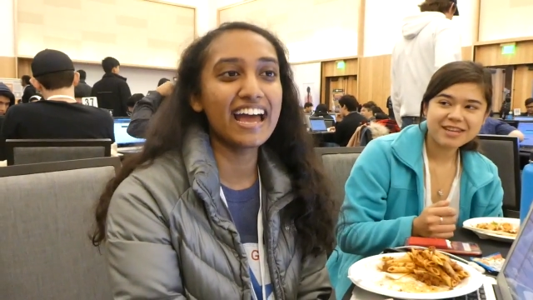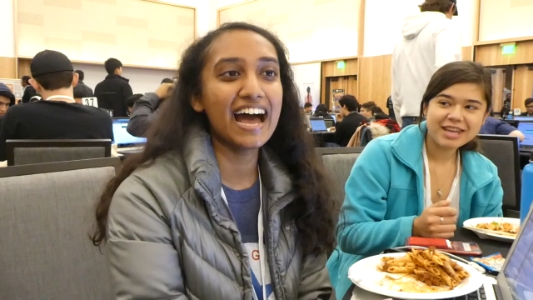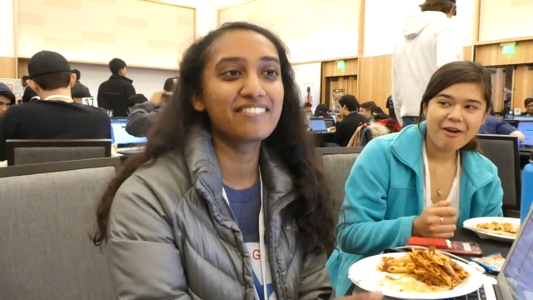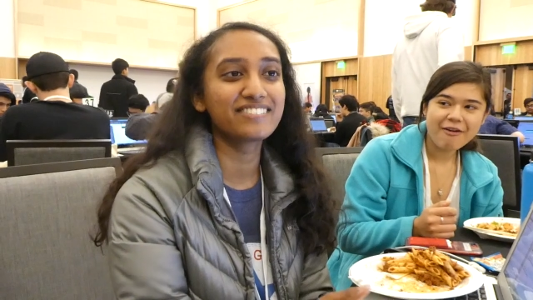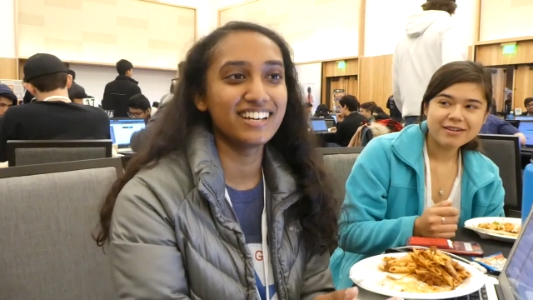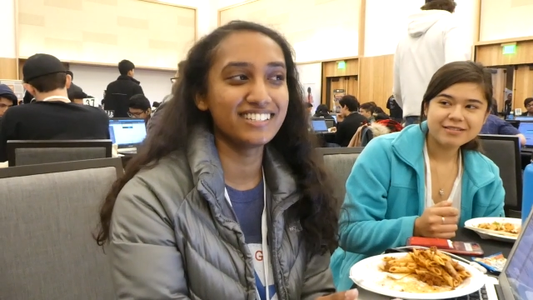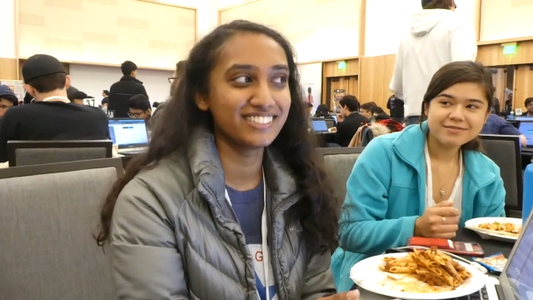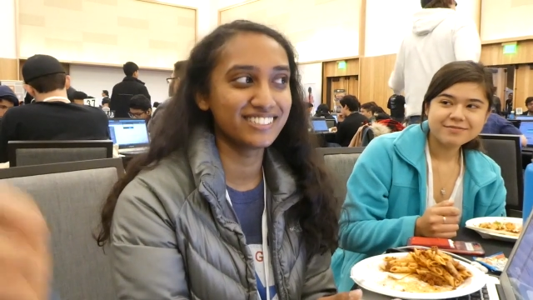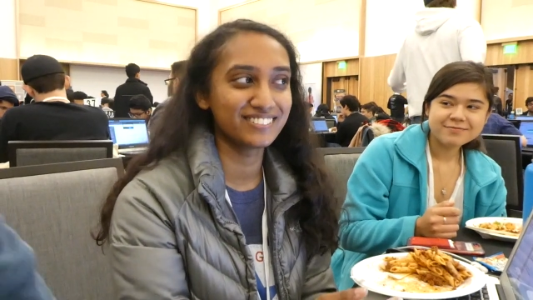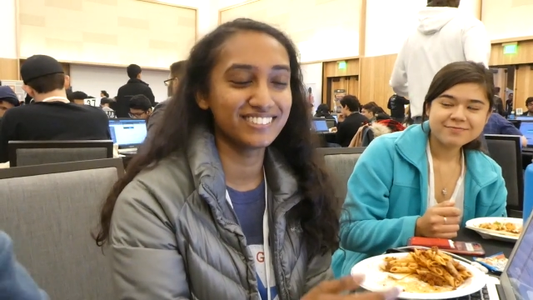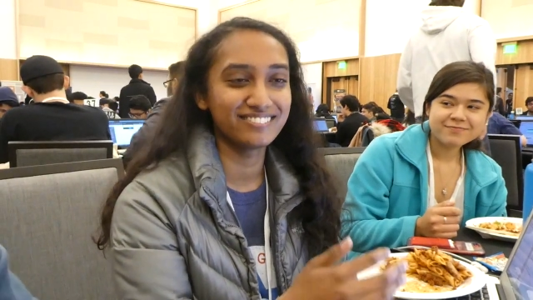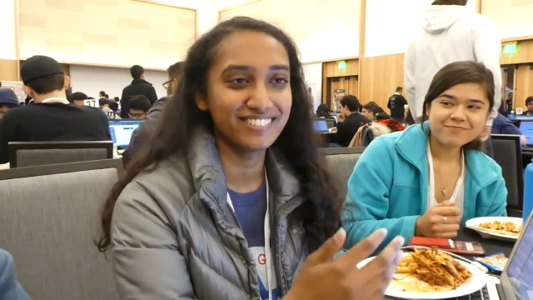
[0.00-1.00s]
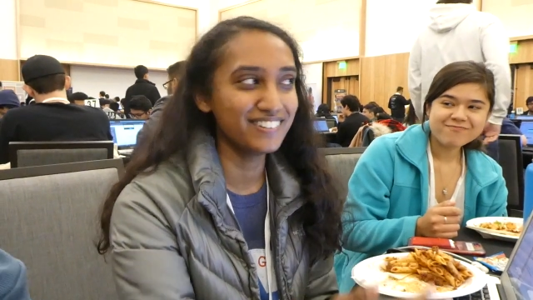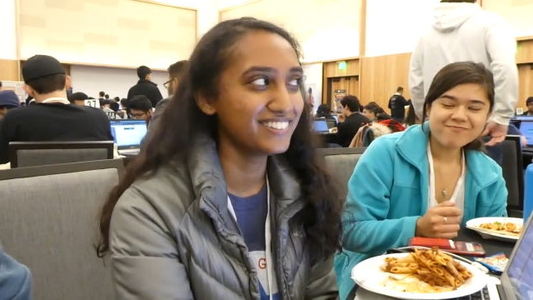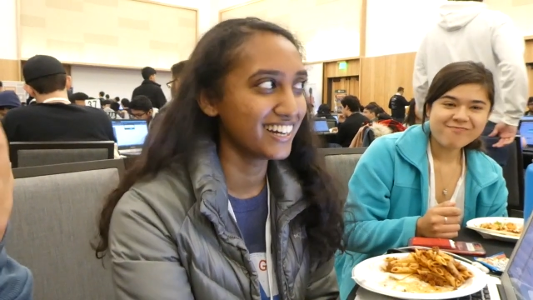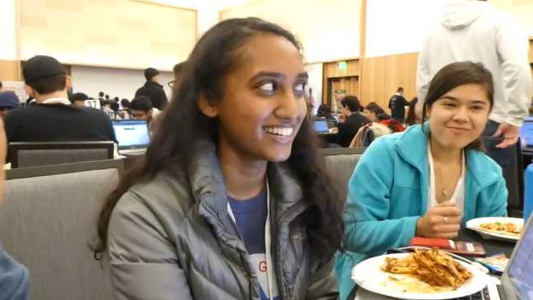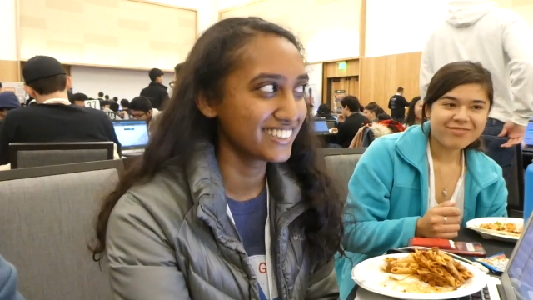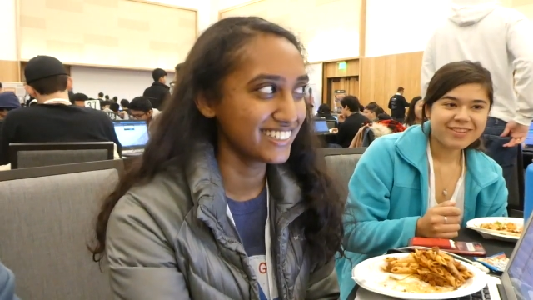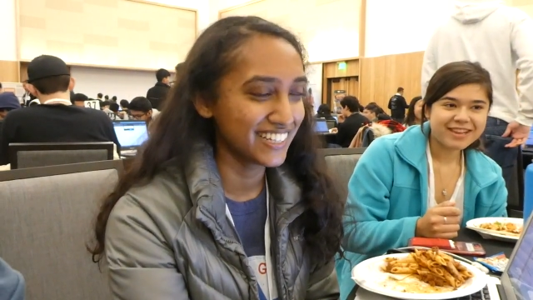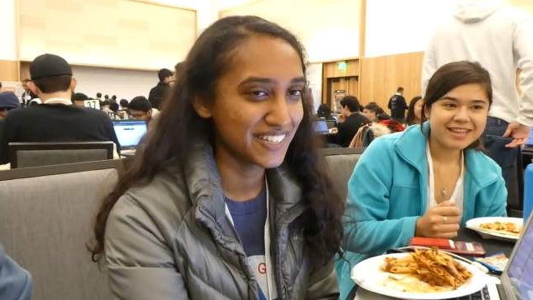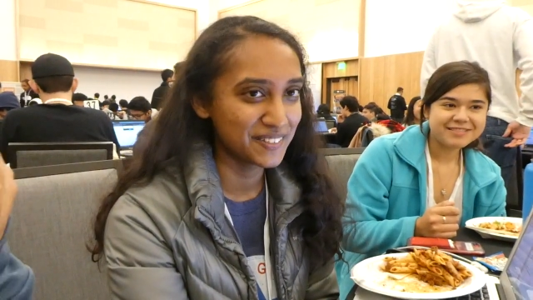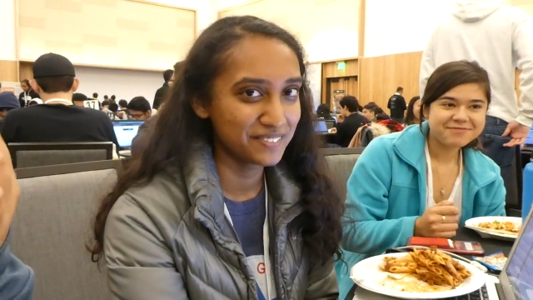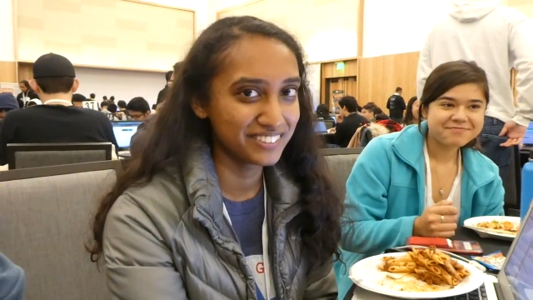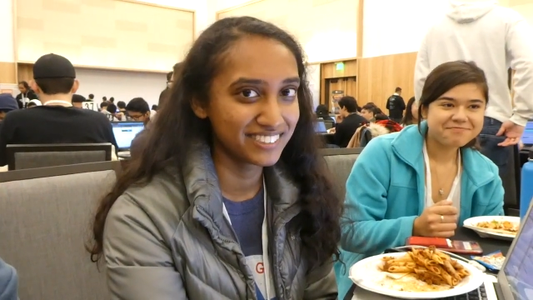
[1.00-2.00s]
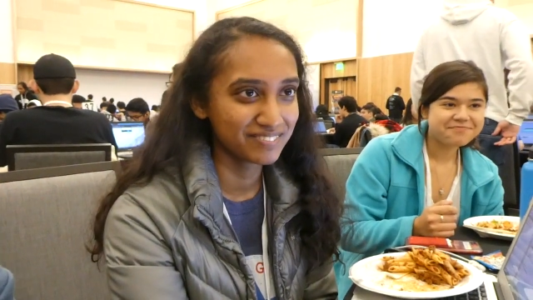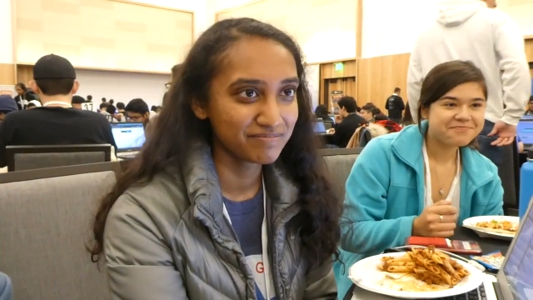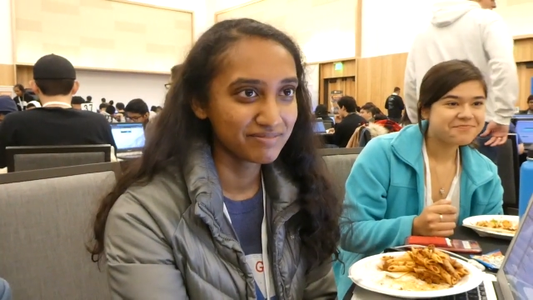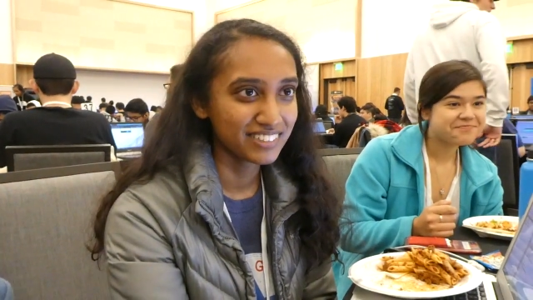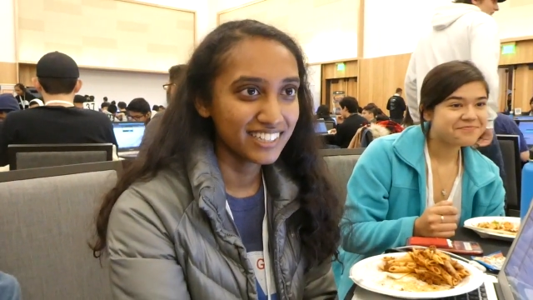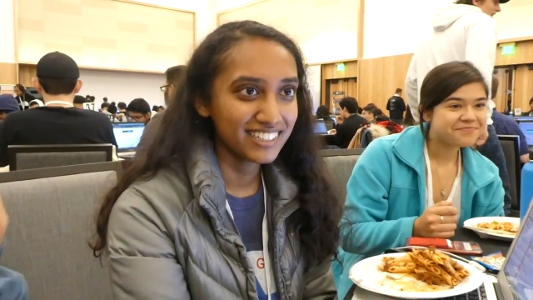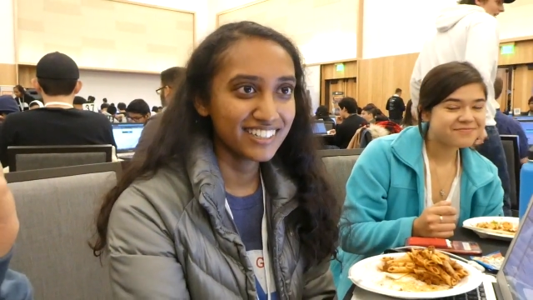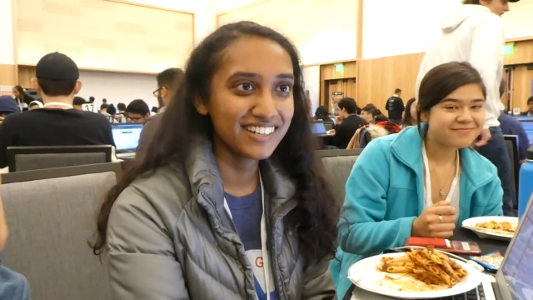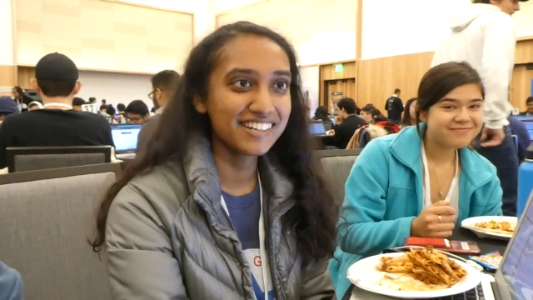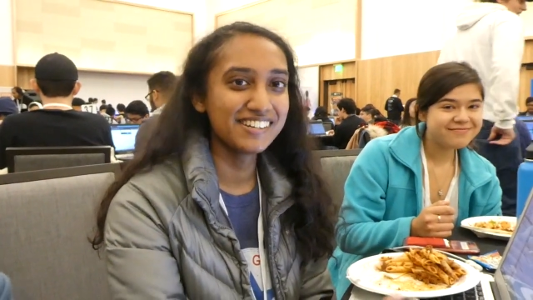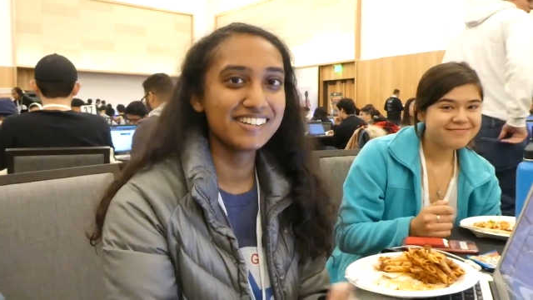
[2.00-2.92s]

Speaker 1: have cousins where Ronak lives. And I know